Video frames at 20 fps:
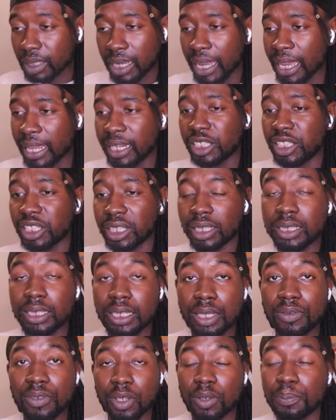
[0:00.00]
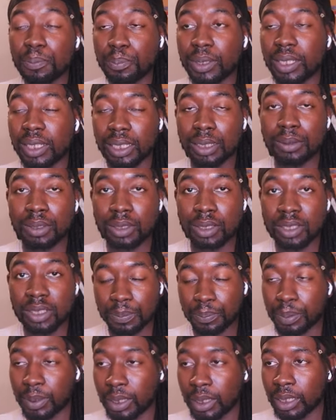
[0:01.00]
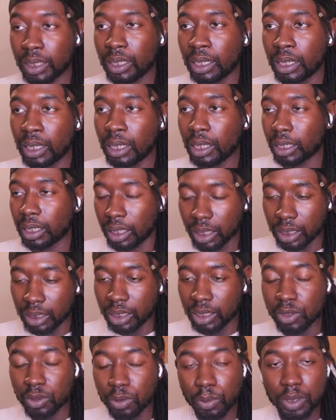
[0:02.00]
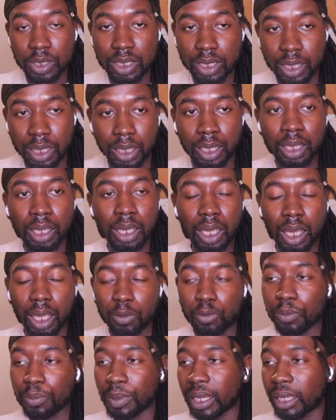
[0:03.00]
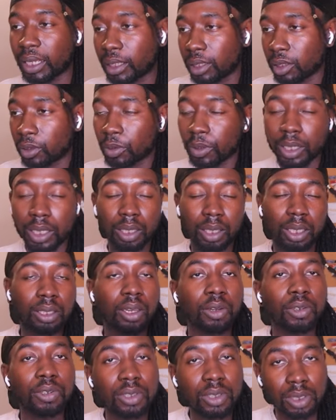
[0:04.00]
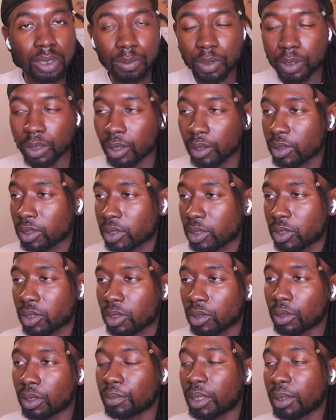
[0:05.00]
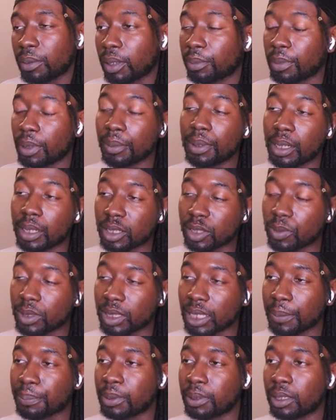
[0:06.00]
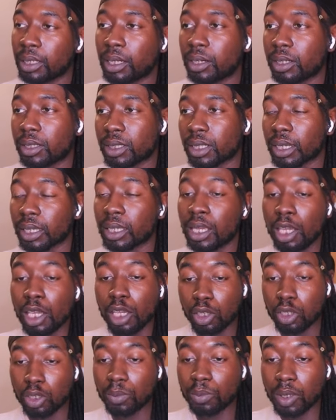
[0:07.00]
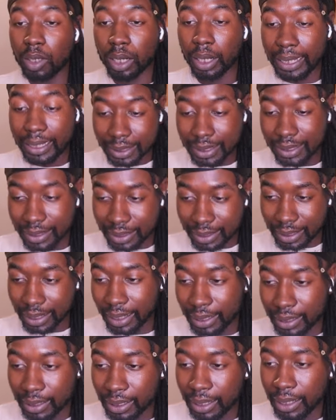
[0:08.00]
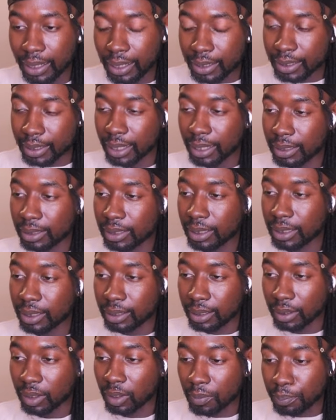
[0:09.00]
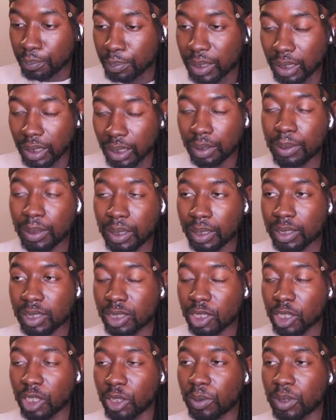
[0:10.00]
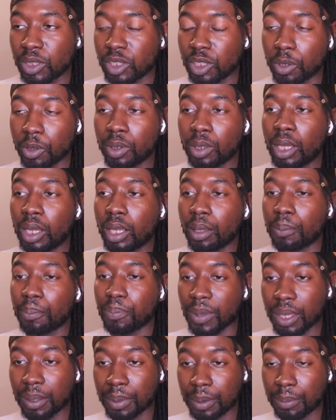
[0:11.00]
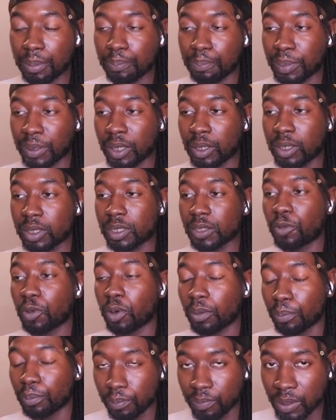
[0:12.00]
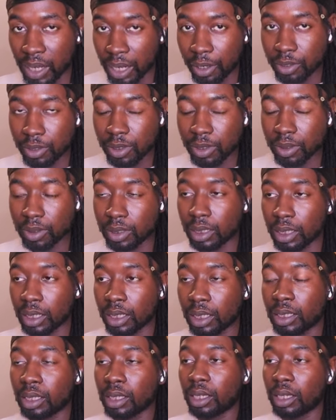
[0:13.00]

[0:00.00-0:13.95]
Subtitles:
energy can never completely disappear. There's always like a remainder, it goes somewhere else. Do you know what I mean? Maybe that's what's happened here. It's like Kuruma isn't dead, his energy couldn't completely be extinguished. So maybe because of what Naruto did,